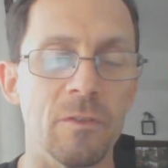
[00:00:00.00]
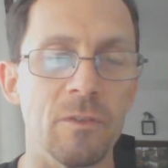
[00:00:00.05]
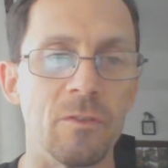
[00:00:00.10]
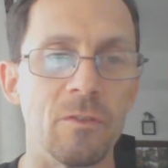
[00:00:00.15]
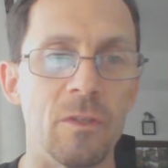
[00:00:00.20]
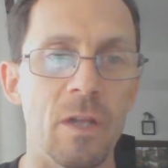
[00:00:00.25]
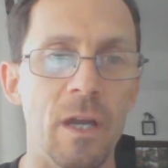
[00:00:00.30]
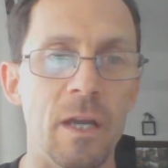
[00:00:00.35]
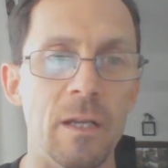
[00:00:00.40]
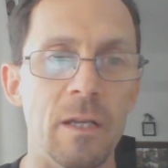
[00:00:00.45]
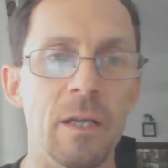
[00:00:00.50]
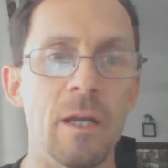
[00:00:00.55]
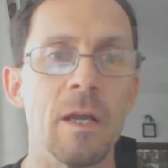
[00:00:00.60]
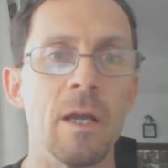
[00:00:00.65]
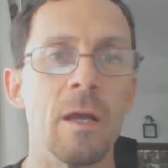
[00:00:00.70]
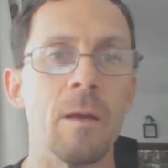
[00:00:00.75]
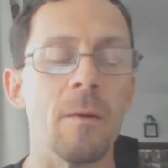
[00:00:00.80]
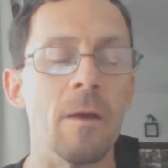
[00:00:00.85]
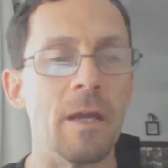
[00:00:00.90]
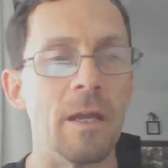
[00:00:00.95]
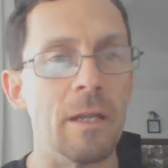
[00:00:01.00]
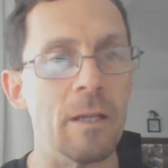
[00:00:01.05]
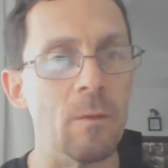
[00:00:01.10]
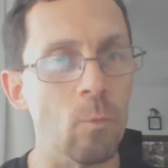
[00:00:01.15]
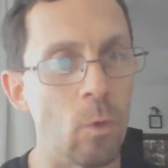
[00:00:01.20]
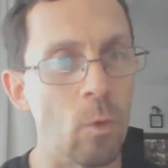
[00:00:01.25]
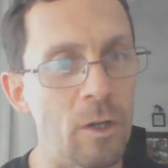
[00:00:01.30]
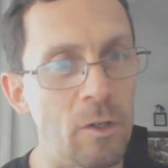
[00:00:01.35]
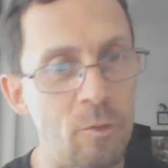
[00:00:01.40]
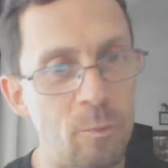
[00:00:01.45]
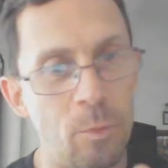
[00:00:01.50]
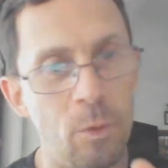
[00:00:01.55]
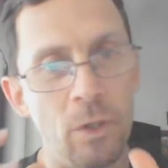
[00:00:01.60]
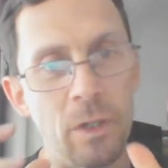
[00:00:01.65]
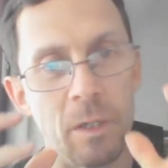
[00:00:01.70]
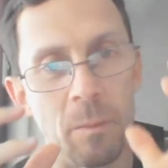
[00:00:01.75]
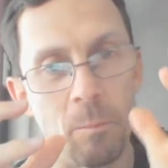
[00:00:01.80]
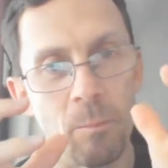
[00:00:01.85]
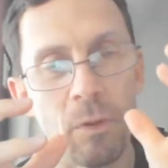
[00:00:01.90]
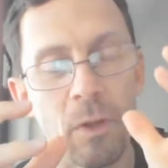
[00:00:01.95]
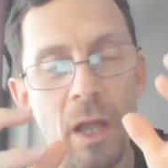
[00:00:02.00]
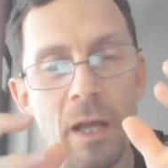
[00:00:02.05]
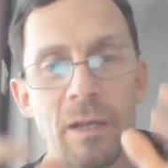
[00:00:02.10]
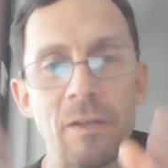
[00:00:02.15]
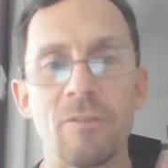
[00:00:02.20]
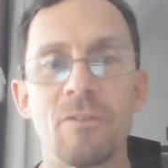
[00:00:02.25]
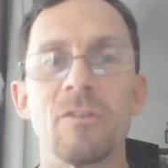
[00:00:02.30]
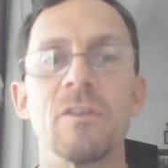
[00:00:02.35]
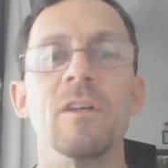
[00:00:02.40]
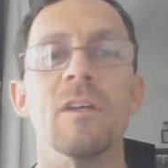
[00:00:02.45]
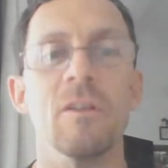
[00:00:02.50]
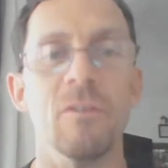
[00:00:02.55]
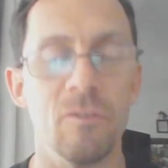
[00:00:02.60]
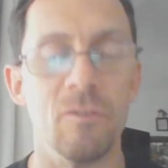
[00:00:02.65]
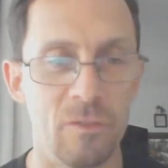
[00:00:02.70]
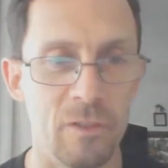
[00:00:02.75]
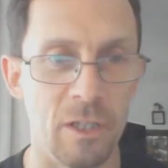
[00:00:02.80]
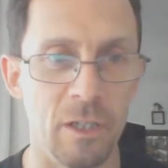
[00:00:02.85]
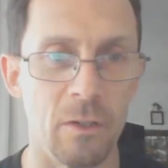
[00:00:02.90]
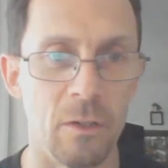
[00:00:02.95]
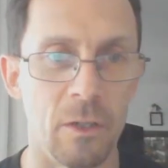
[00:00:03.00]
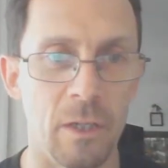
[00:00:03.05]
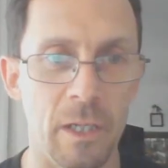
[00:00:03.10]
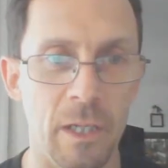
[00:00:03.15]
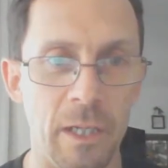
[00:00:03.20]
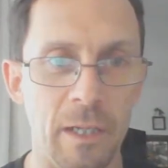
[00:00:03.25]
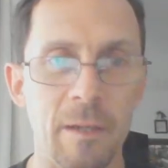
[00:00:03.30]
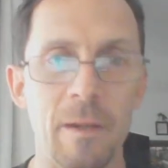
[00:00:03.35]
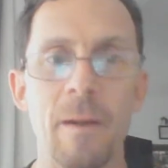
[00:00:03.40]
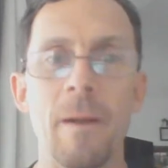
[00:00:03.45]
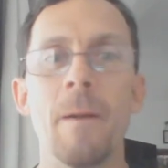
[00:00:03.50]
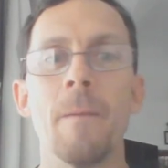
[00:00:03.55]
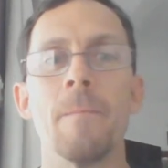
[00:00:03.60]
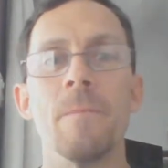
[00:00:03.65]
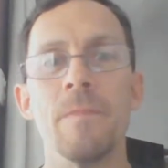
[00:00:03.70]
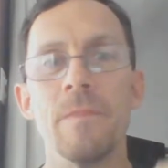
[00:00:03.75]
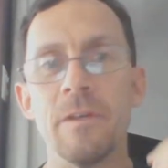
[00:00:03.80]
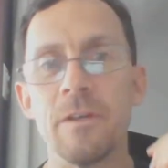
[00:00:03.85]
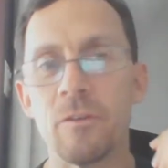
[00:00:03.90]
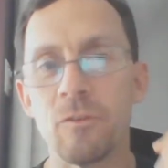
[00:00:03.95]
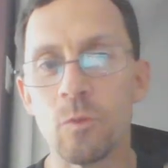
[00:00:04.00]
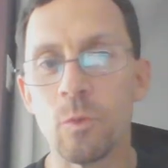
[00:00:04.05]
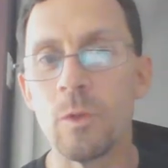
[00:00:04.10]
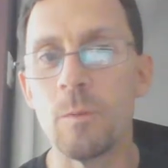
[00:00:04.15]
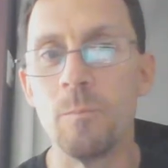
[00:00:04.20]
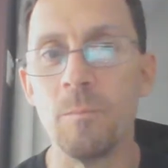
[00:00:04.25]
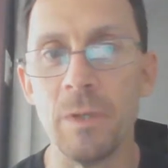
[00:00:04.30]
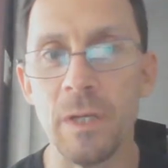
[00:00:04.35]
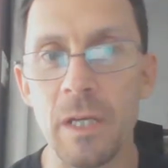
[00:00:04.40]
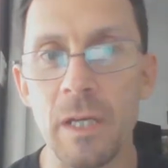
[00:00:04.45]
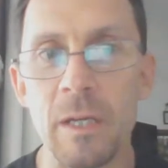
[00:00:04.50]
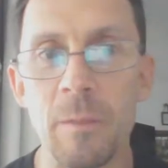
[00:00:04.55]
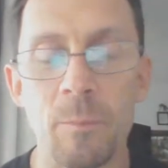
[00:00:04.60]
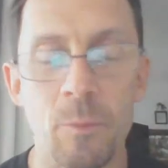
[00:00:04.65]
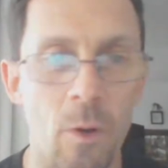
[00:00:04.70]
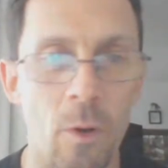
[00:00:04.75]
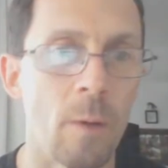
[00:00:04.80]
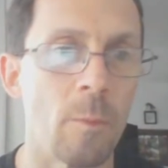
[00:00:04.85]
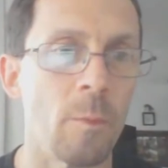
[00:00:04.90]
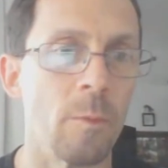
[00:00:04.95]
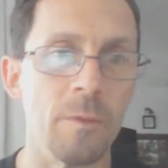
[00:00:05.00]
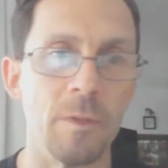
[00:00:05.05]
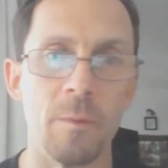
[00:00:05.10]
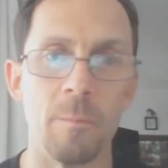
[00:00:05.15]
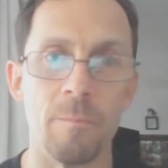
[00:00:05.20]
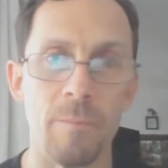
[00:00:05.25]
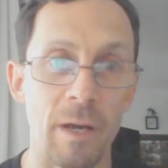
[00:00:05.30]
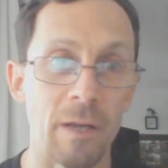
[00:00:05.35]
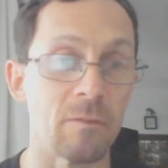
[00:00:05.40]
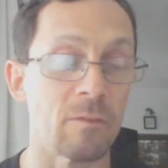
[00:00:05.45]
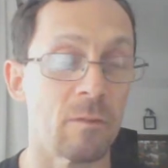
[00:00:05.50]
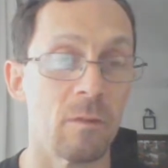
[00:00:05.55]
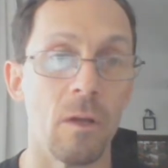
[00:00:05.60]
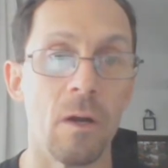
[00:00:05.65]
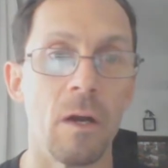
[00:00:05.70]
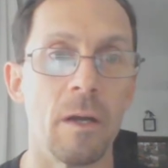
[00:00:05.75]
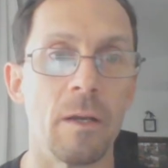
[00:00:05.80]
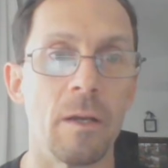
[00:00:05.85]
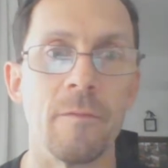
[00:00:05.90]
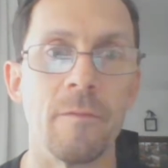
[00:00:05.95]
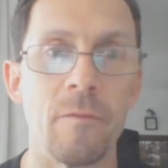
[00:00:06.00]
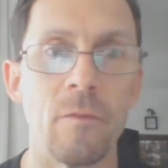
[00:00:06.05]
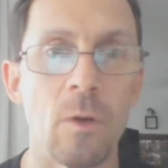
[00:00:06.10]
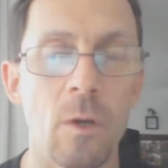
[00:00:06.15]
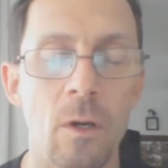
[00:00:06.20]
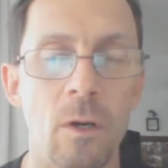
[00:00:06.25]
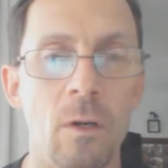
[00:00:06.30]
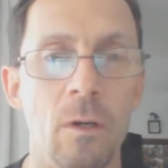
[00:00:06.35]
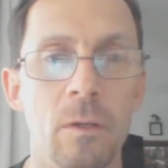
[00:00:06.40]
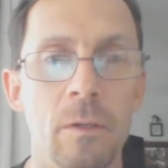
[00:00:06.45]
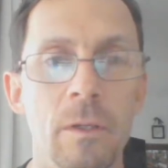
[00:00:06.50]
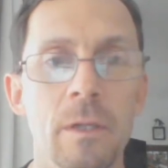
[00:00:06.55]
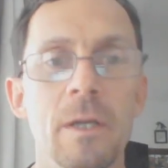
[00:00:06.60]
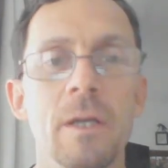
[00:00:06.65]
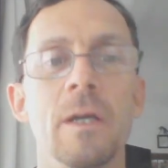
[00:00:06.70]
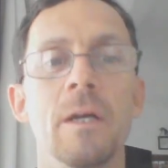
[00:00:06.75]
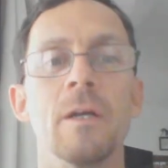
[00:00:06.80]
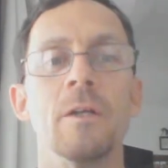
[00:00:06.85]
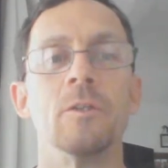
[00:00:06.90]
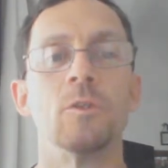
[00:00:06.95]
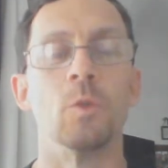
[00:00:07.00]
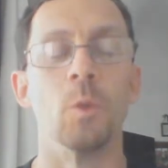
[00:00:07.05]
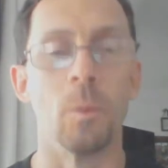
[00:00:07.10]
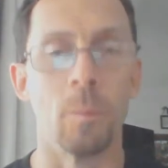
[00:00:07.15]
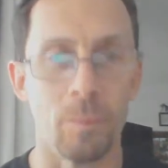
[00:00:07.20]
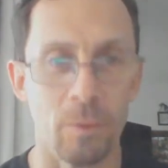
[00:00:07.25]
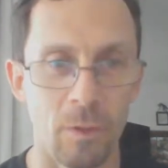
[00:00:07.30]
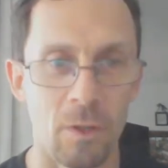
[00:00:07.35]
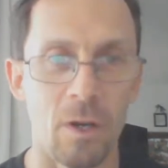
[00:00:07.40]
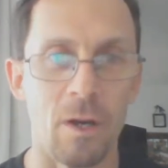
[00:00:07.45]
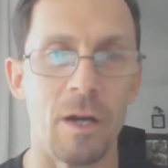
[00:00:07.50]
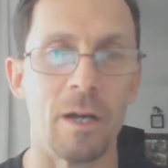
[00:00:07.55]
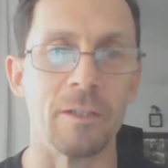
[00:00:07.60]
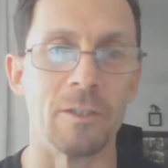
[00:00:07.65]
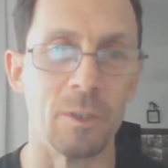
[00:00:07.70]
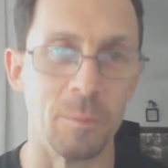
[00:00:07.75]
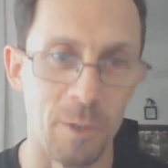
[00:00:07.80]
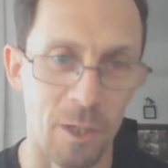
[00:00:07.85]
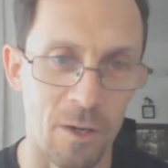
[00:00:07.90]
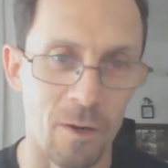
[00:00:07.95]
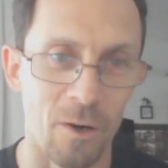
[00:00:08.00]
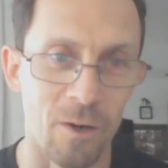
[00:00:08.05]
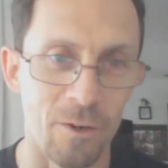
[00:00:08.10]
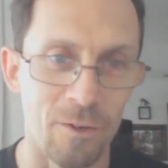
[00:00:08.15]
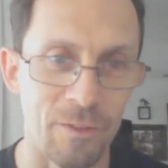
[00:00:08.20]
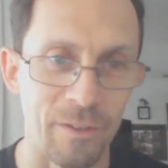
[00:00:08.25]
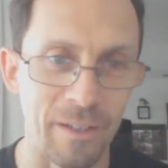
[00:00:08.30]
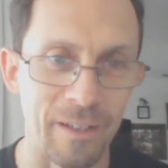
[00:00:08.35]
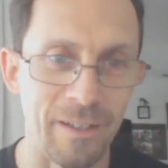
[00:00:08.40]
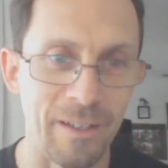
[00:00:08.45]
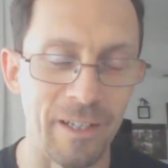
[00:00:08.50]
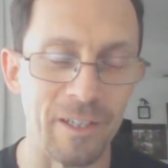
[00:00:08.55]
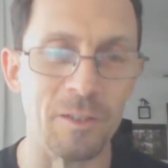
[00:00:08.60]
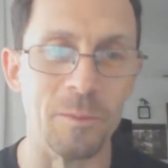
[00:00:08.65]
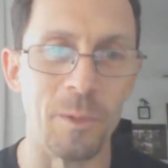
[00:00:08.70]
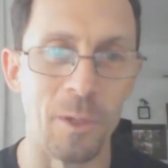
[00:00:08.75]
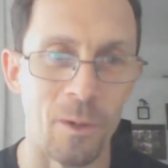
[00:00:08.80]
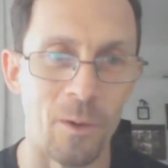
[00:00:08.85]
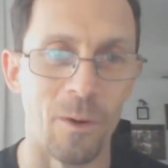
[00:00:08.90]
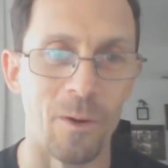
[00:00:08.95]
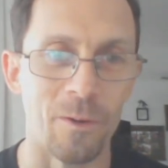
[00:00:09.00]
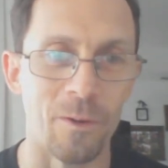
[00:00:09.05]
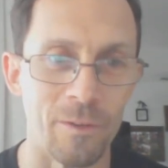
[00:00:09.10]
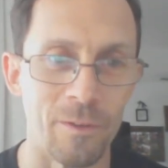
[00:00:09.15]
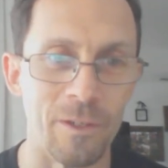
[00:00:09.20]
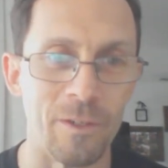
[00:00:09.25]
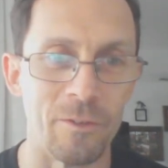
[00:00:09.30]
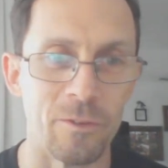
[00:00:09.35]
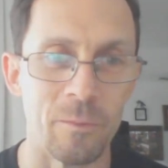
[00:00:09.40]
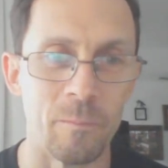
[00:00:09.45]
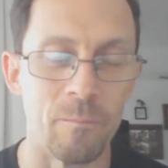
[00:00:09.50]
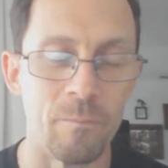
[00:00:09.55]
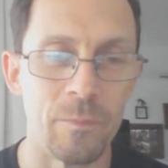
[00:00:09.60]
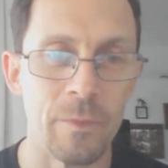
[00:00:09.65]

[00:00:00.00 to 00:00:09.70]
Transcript: the state, and in what is put in place is tyranny. This would be probably the best line I've ever heard to apply to McCarthy and the McCarthyism.